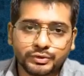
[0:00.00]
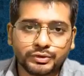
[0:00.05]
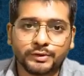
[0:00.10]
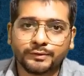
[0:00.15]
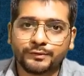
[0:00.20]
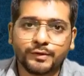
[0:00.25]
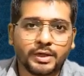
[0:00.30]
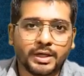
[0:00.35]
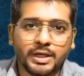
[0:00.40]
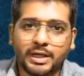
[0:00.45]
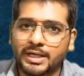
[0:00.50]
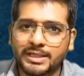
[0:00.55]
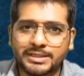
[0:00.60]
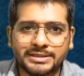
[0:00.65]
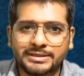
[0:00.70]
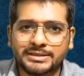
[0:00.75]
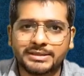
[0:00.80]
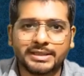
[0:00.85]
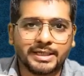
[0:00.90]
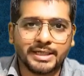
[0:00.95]
So for
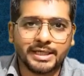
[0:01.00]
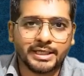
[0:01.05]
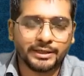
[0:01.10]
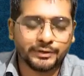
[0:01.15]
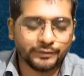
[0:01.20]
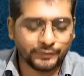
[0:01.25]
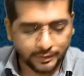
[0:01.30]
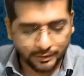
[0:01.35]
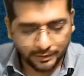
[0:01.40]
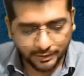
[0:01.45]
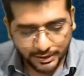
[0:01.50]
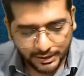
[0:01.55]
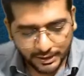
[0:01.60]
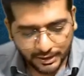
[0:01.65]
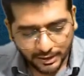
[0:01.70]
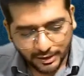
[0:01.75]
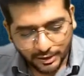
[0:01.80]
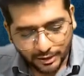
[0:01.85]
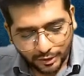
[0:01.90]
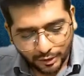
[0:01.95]
us, the date is
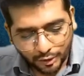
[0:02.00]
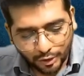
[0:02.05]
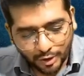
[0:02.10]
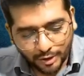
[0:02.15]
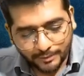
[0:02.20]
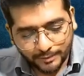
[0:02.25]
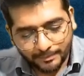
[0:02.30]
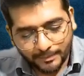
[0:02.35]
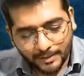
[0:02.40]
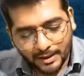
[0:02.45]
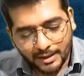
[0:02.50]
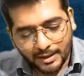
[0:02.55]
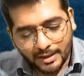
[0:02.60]
already gone.